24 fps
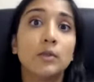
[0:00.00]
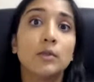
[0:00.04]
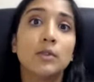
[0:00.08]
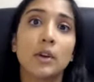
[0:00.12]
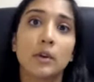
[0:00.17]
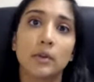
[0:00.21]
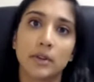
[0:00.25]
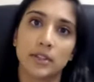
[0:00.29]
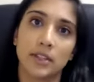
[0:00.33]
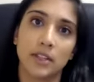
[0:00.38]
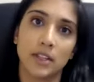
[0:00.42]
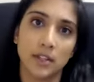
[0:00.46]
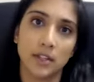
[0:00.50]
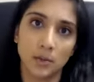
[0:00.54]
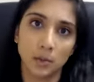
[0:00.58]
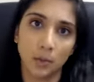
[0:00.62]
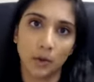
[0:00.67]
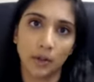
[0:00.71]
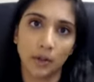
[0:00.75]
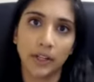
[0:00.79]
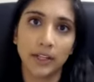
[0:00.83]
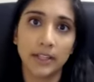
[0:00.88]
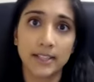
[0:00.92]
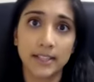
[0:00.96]
notice these
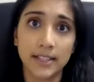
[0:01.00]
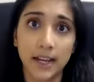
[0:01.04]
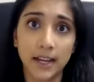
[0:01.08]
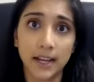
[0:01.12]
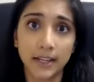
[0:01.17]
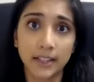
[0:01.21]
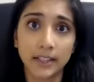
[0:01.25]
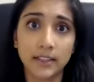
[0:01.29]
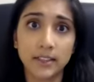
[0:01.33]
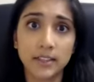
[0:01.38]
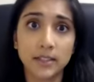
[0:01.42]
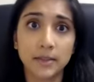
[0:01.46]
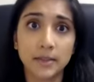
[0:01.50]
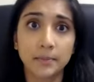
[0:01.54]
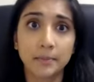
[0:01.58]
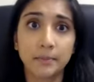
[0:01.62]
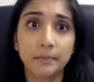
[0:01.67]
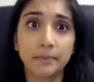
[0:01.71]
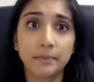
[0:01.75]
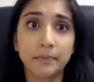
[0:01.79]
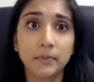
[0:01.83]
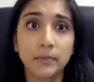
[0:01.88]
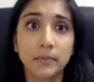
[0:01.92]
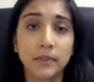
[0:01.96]
warning signs?
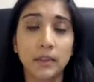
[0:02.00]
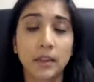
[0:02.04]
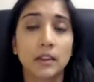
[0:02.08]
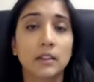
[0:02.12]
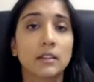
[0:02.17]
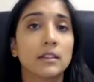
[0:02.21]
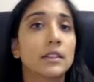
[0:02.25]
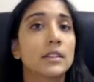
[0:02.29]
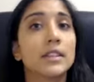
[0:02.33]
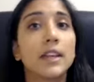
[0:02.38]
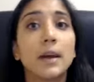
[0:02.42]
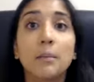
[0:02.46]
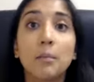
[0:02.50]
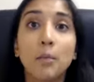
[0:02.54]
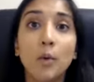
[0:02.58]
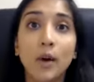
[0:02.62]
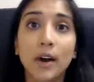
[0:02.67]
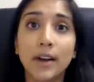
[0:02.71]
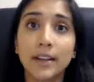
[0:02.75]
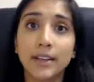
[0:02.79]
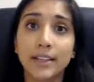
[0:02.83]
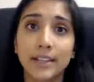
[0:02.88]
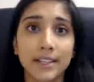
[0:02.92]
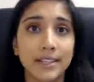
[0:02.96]
Step
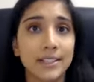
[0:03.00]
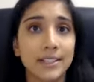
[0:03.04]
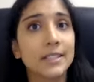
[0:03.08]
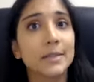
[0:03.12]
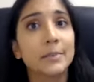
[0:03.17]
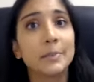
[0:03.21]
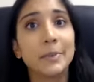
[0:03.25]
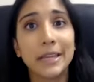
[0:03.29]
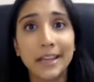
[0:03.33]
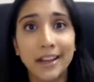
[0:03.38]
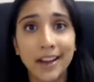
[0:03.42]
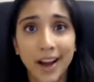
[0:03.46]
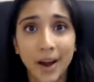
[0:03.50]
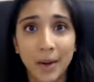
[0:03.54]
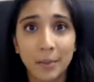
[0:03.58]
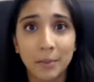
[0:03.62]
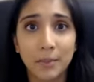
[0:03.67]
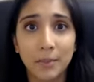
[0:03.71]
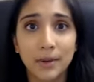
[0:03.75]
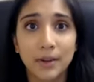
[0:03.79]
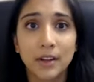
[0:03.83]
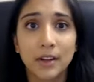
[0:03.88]
one is speak up.